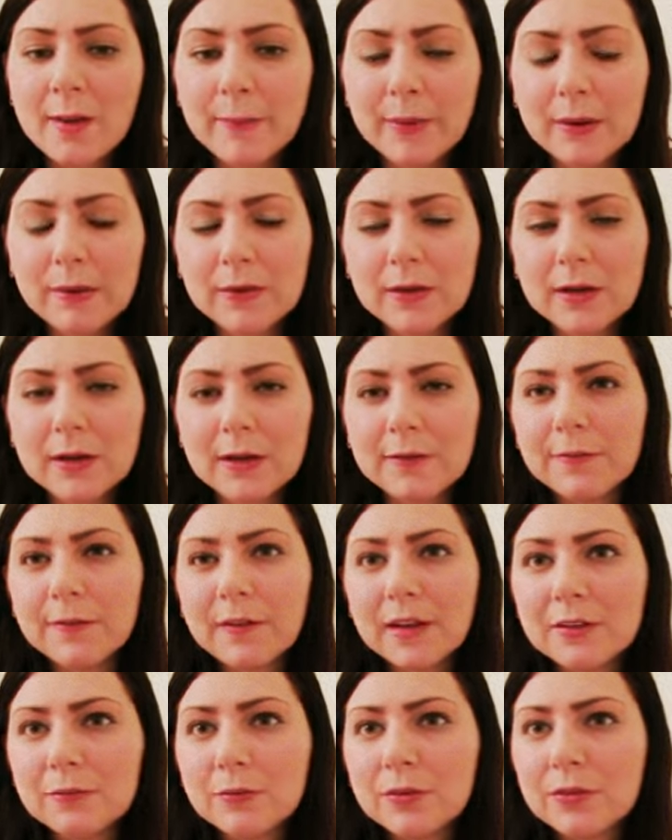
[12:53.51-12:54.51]
But what I
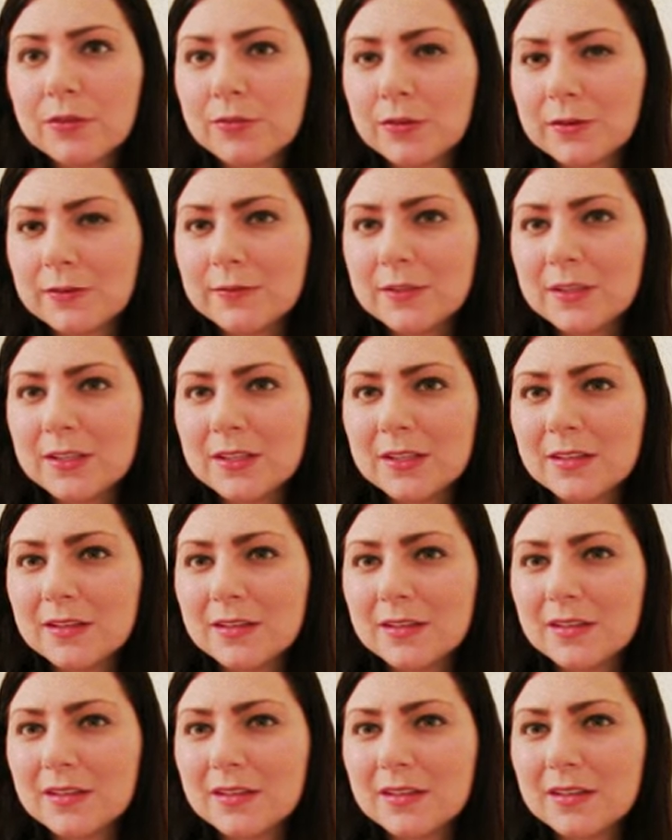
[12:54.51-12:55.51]
find with thrifting,
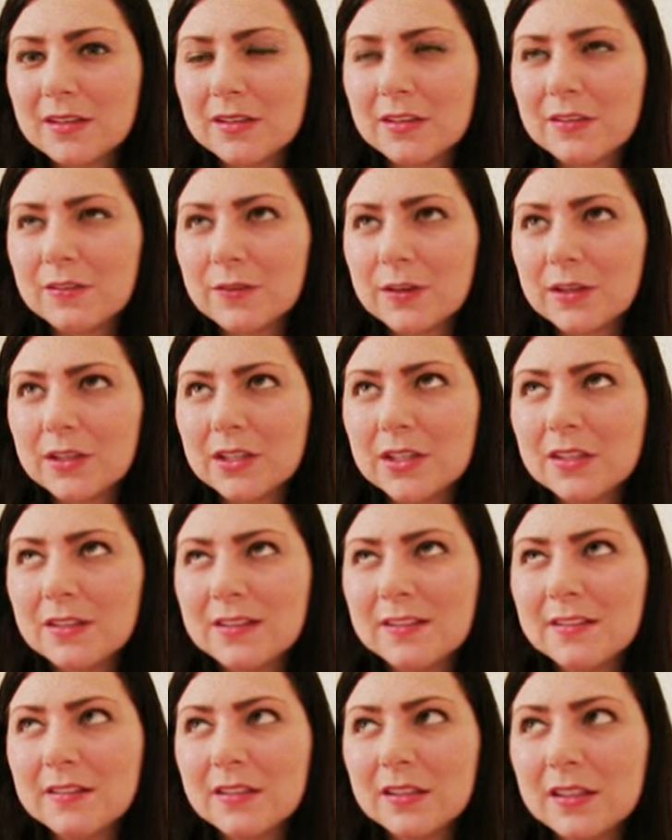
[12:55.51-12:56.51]
and it's very
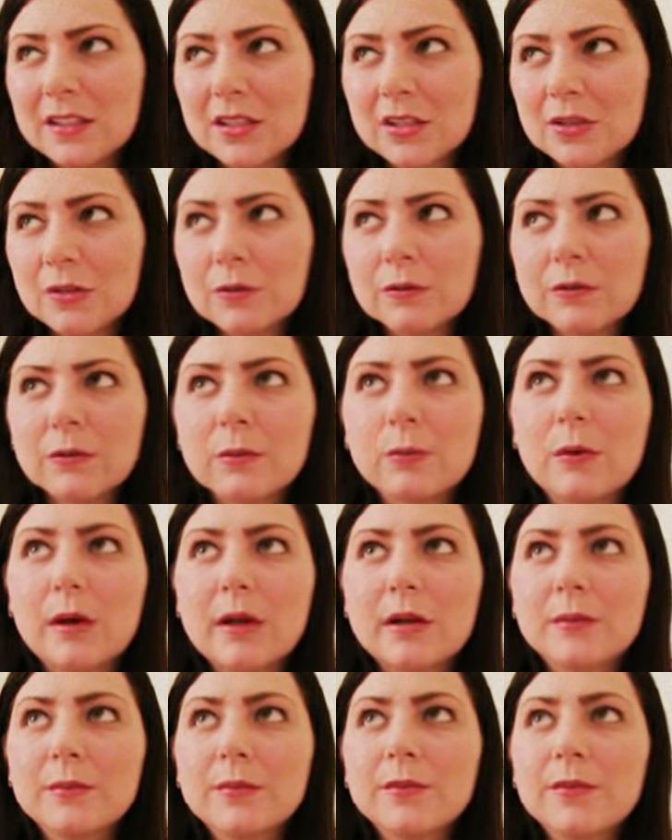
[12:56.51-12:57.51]
easy to get
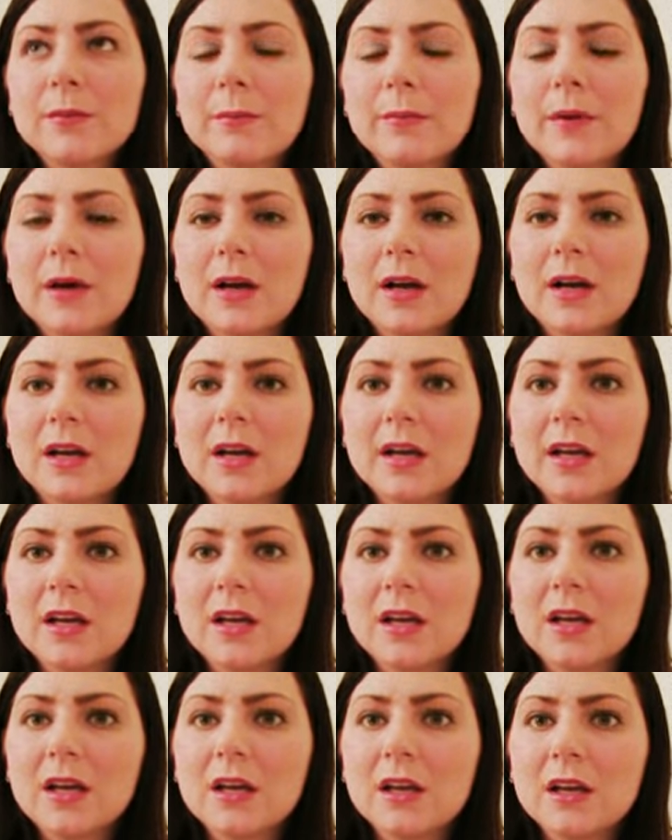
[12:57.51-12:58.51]
overwhelmed
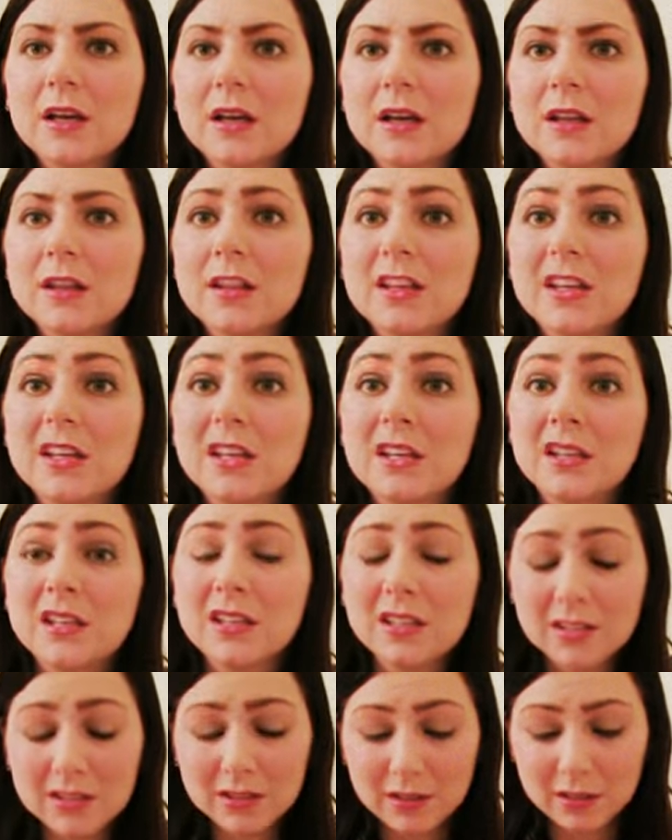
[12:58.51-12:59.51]
by the
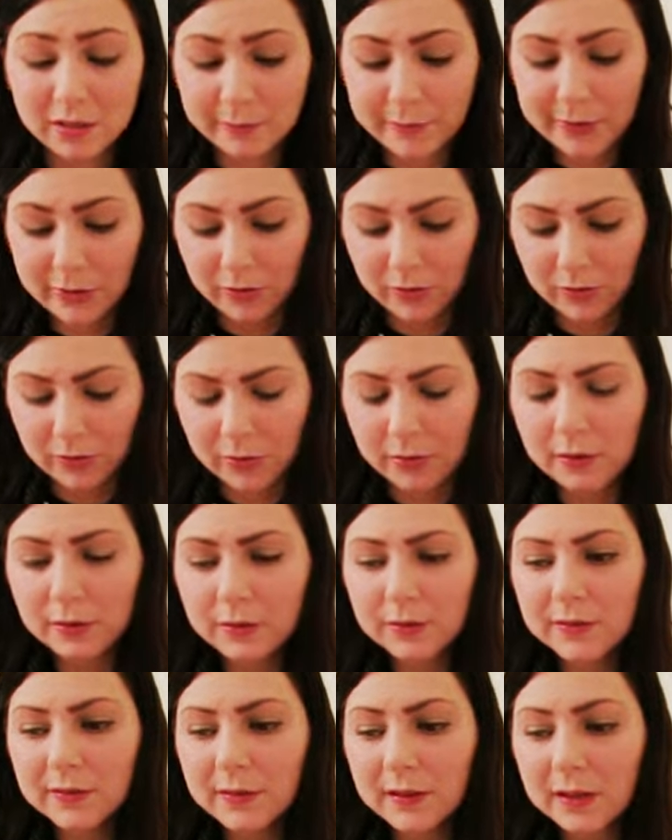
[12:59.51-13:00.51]
amount of
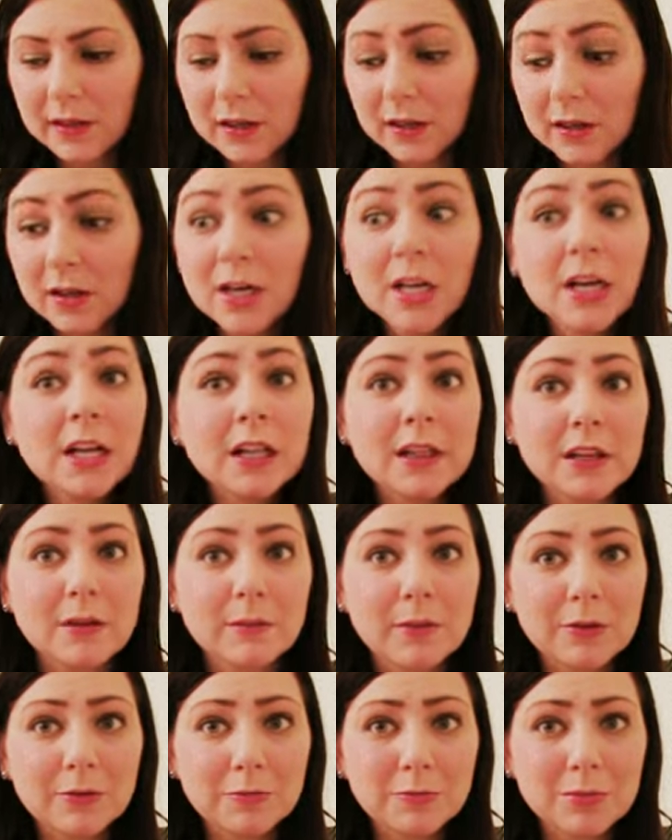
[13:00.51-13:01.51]
clothes there, the
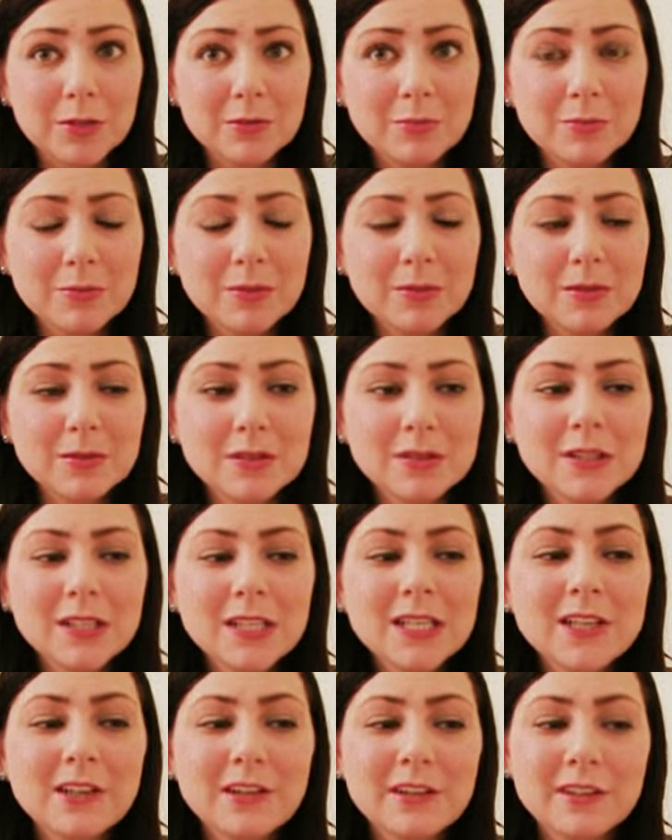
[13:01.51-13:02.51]
amount of people.
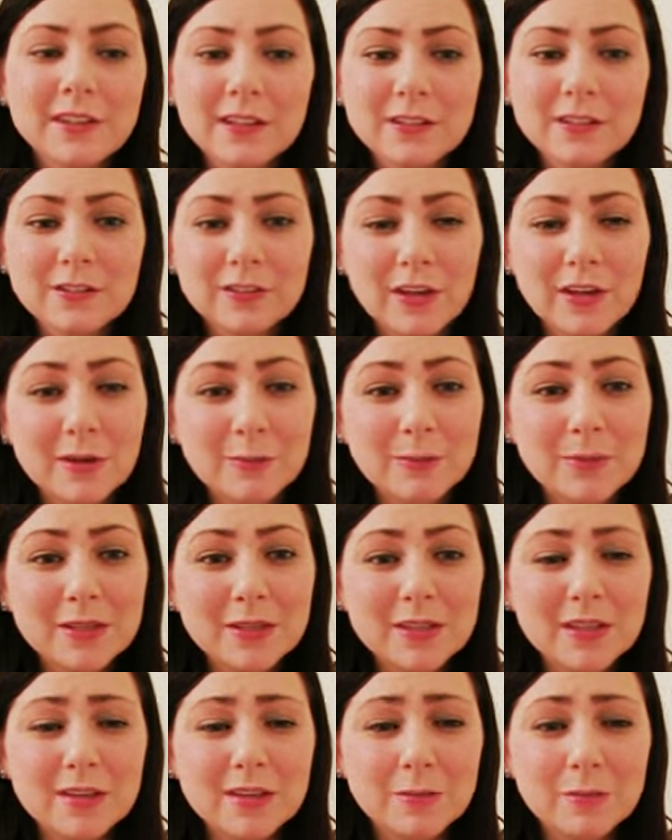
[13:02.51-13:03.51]
You think
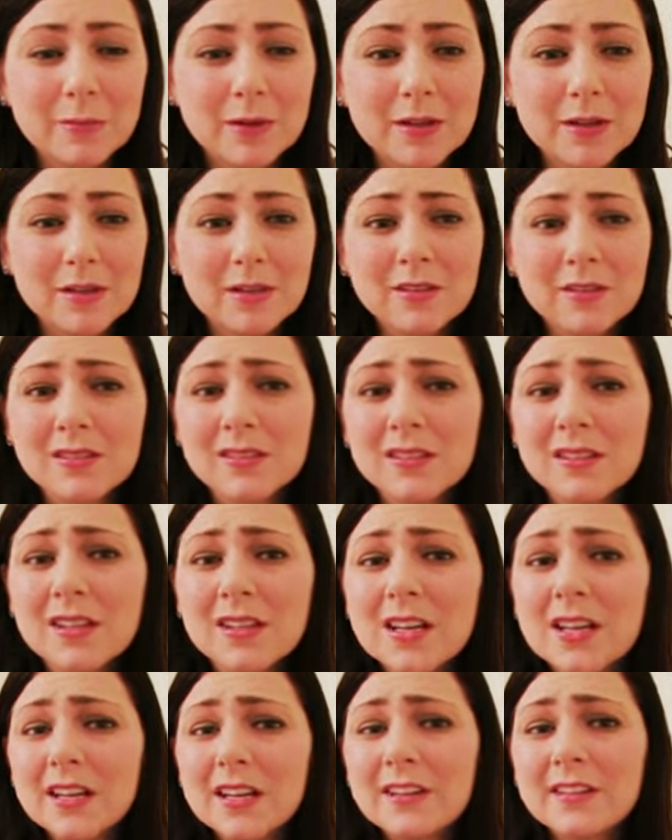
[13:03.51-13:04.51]
shopping at a mall
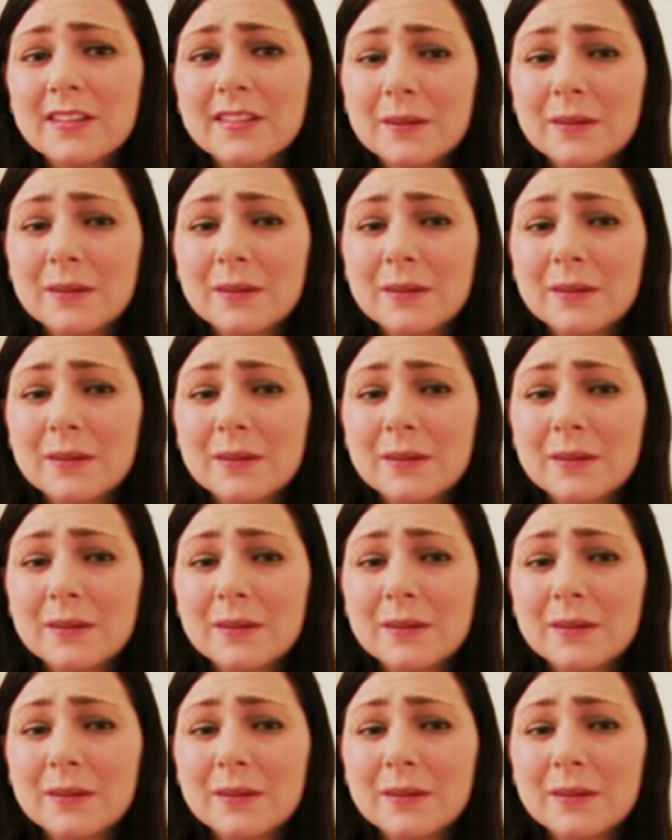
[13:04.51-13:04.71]
is